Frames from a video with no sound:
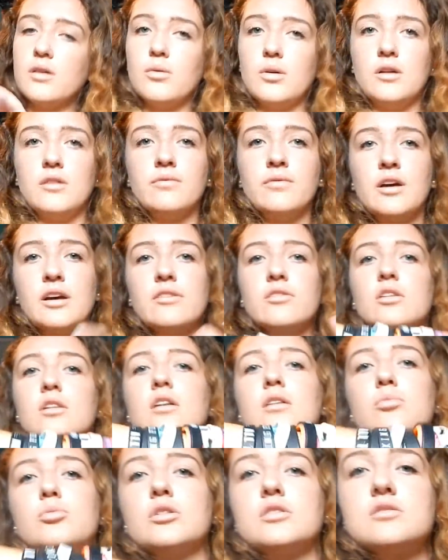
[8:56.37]
well, I have a lot
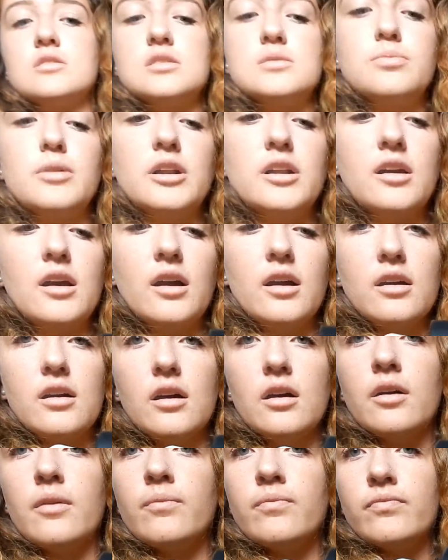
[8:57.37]
of bracelets, but I got